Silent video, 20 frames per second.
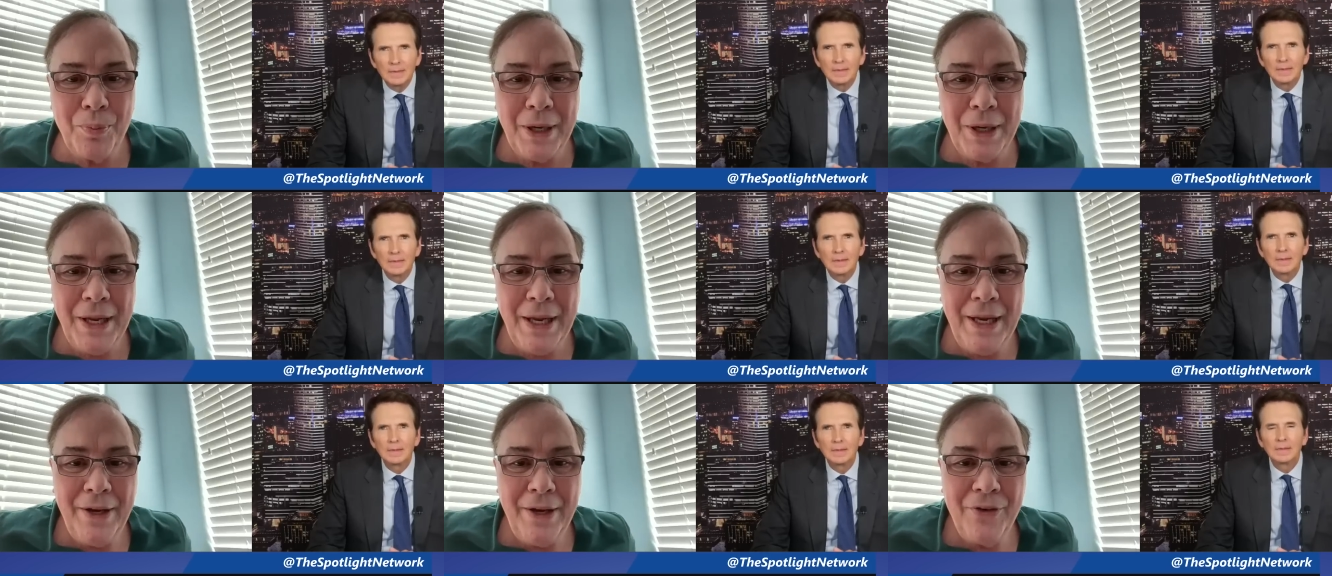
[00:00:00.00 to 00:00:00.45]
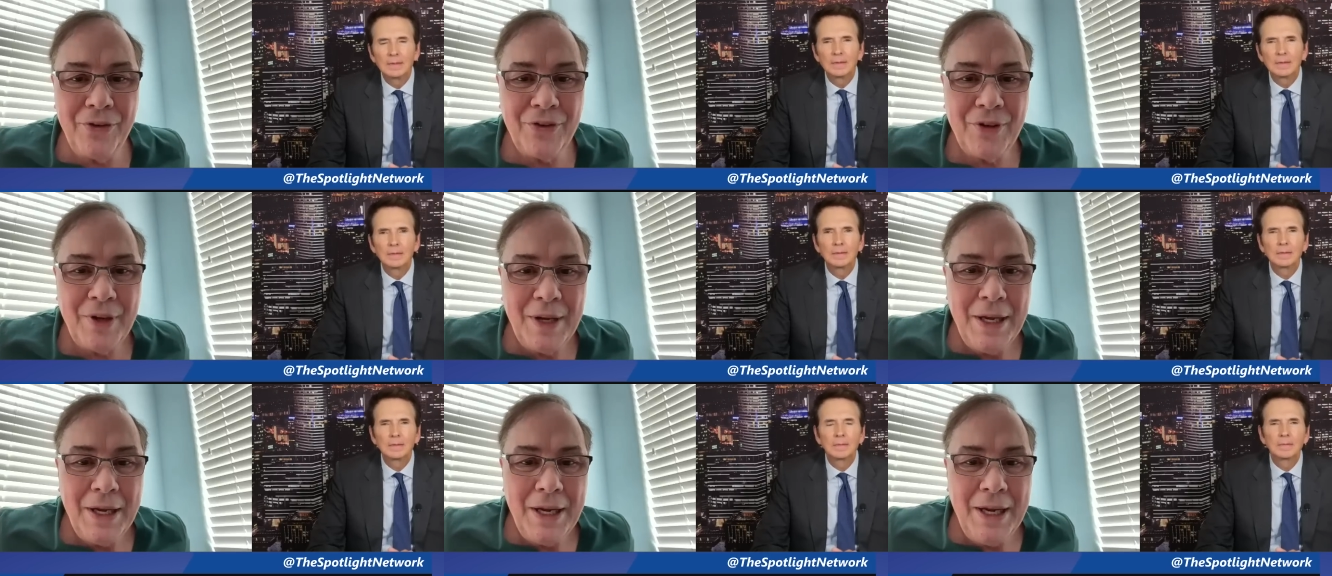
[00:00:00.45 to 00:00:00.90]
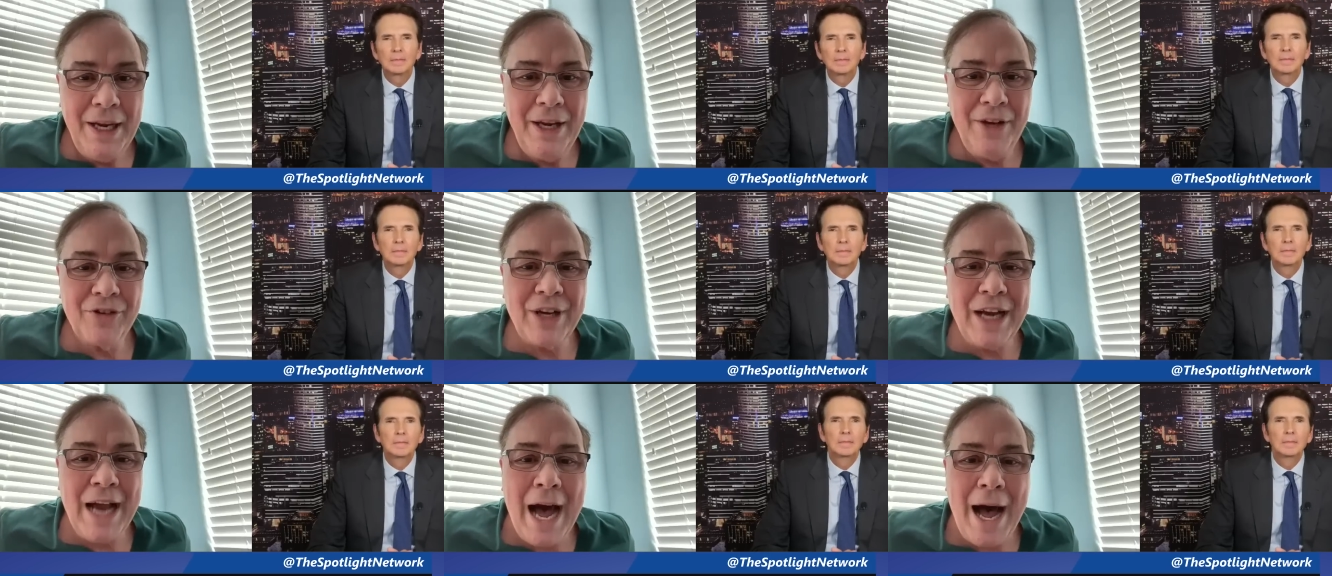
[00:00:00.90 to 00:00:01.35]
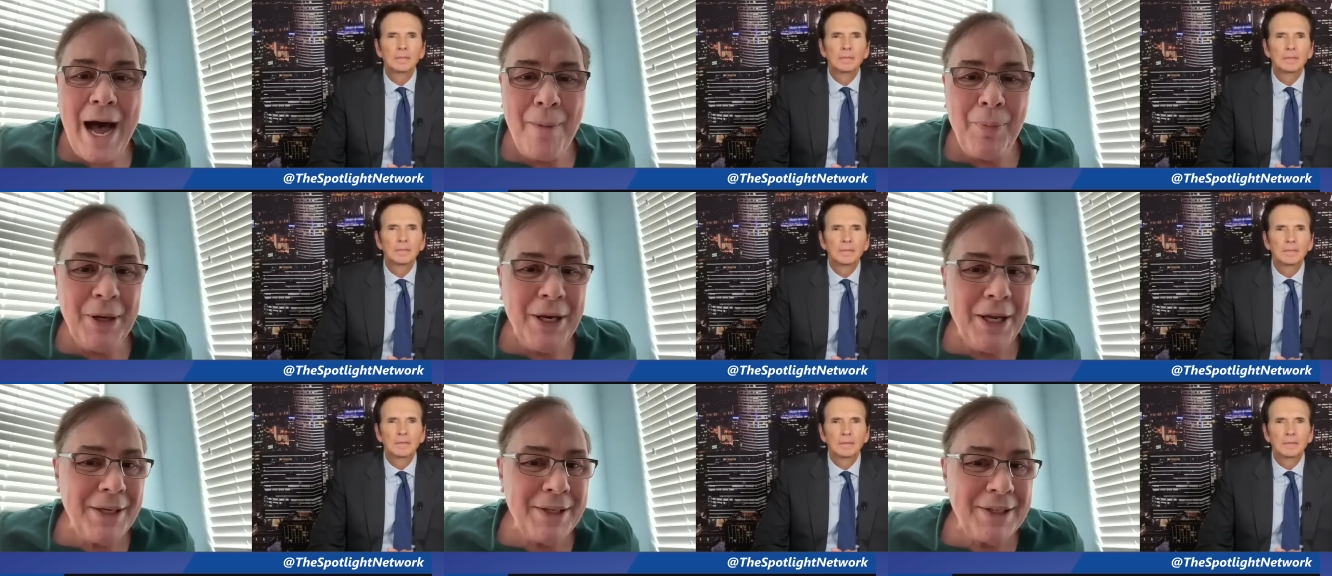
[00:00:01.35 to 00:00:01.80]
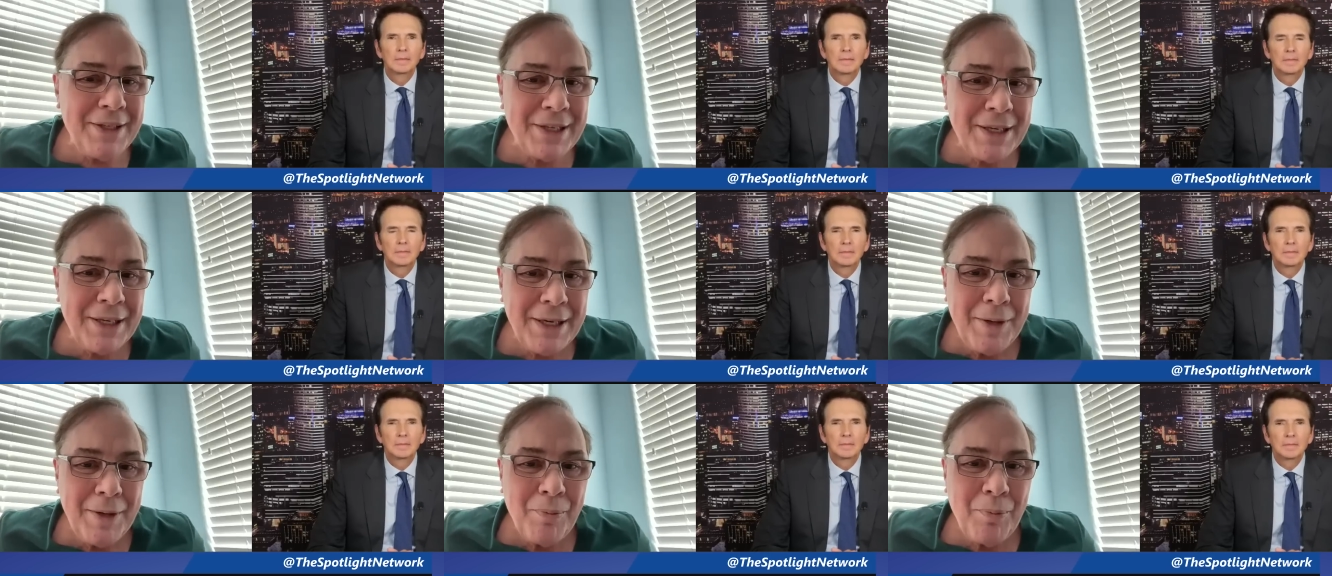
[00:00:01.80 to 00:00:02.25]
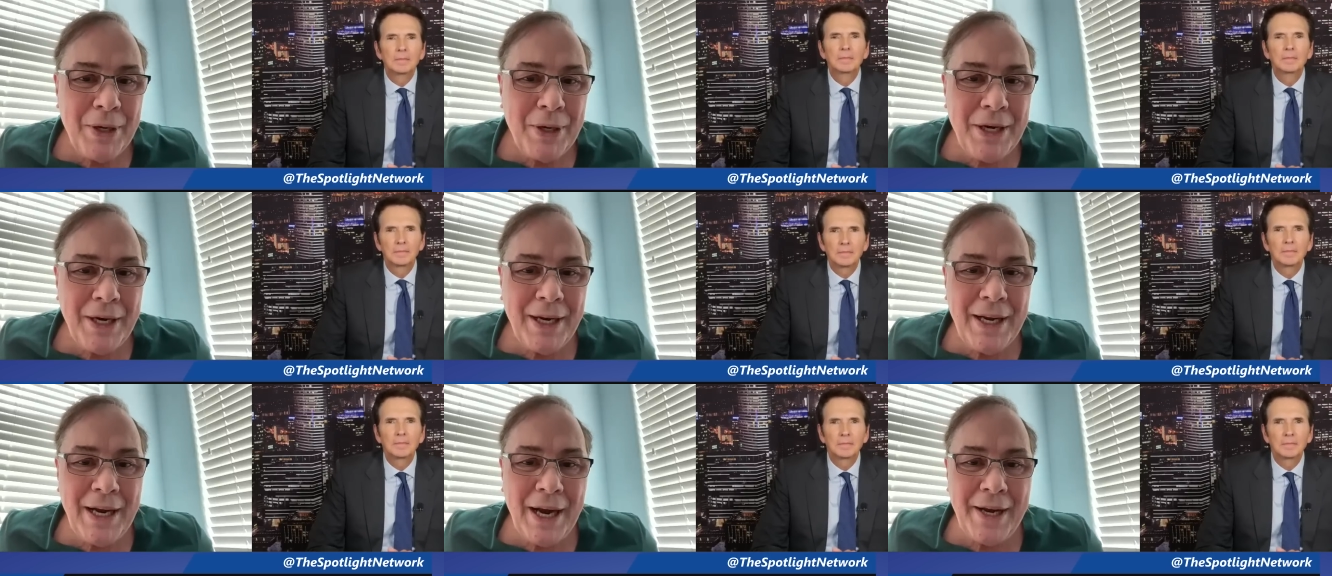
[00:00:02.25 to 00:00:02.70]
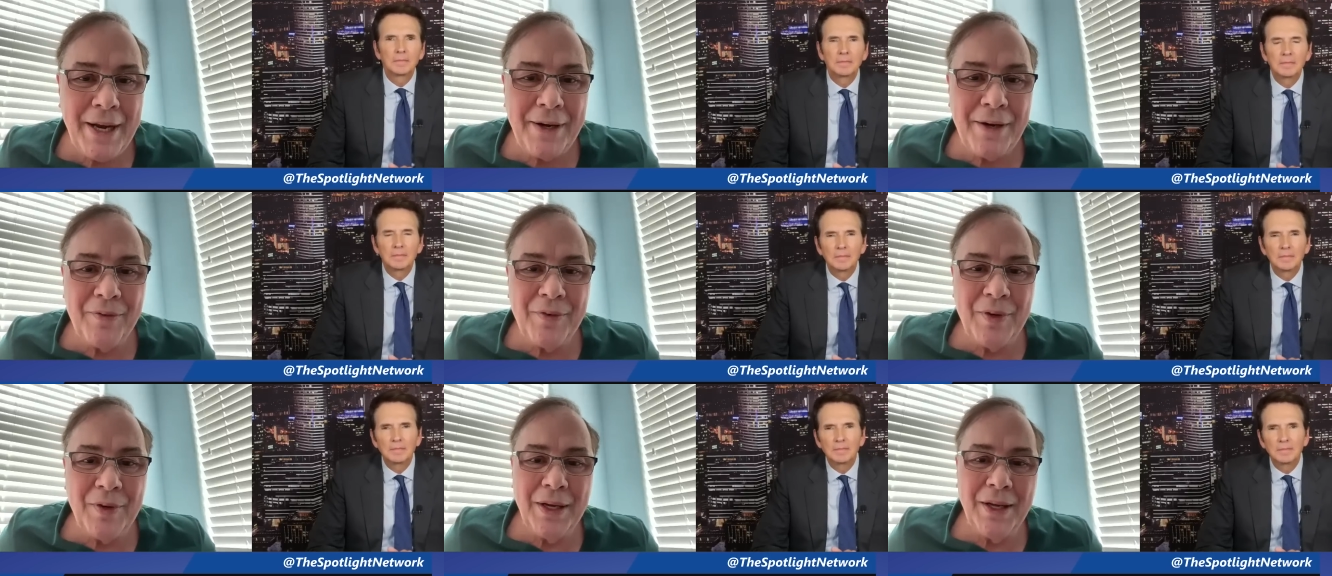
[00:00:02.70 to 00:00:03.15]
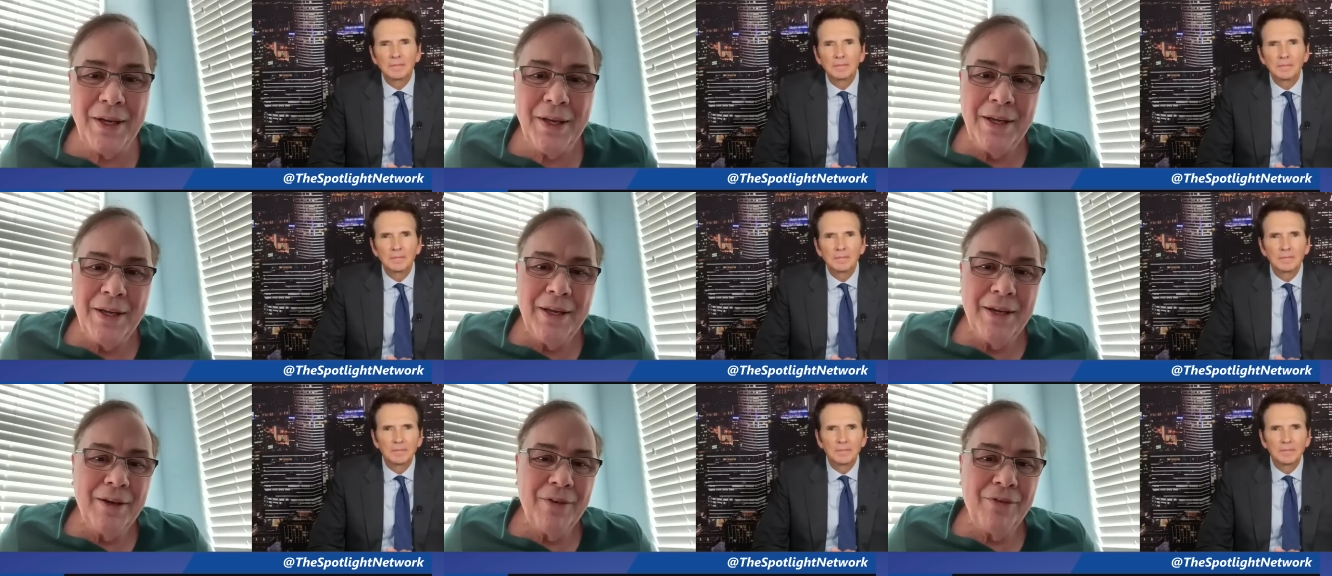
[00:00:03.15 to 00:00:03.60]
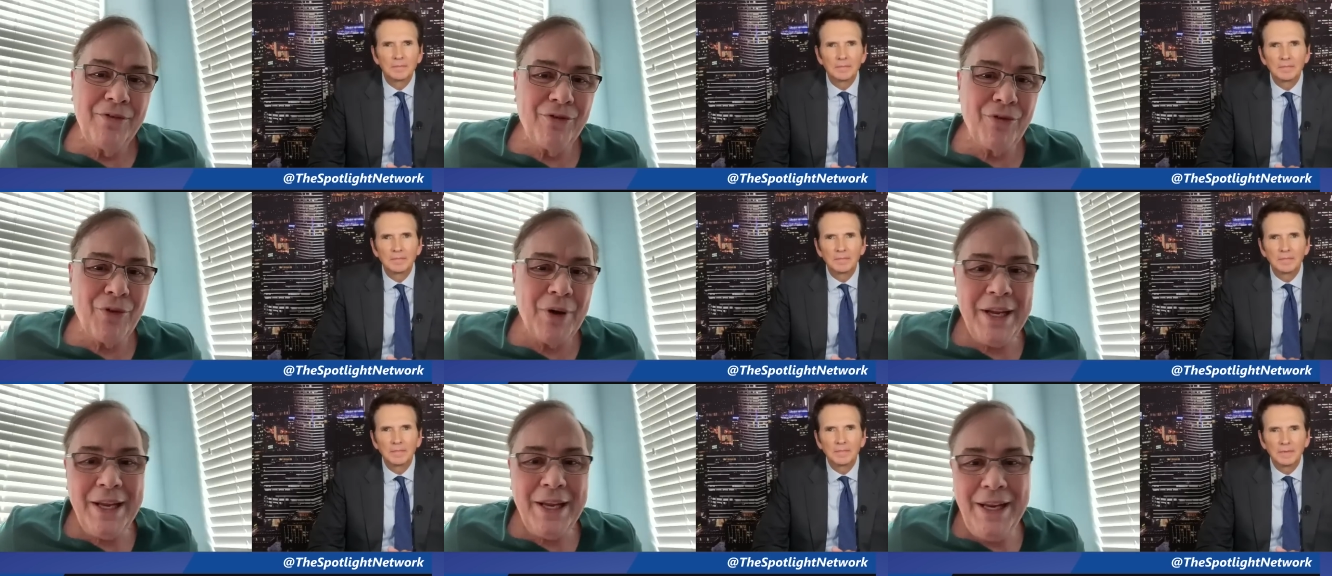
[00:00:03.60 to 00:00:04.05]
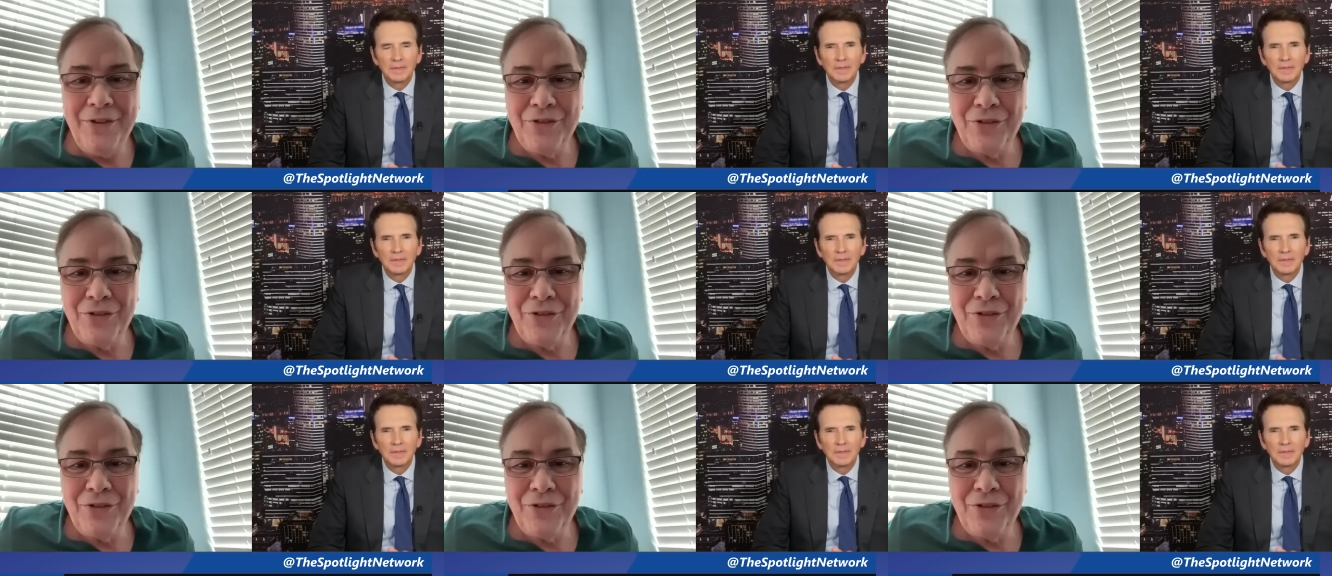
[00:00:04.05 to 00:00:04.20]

Speaker 1: but he's competent, but in kind of a freaky